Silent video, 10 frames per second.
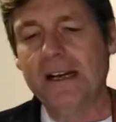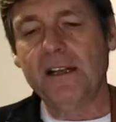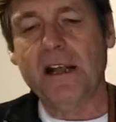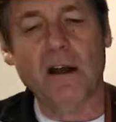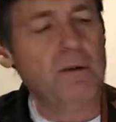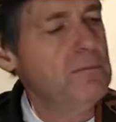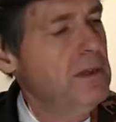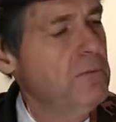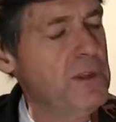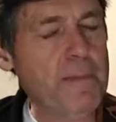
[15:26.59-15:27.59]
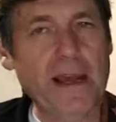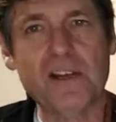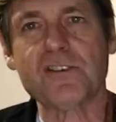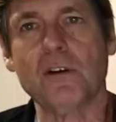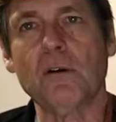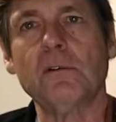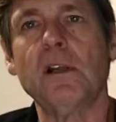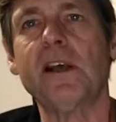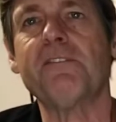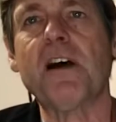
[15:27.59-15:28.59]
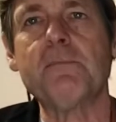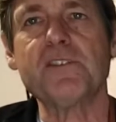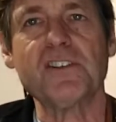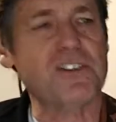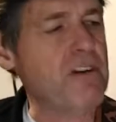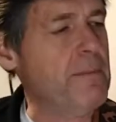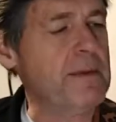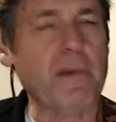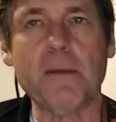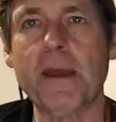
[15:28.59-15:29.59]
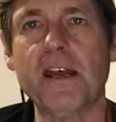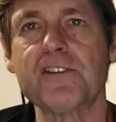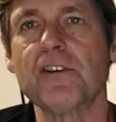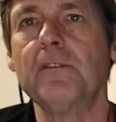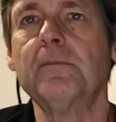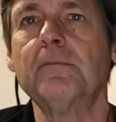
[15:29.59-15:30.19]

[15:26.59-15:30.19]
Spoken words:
Now, with a banjo, if I'm just strumming my banjo,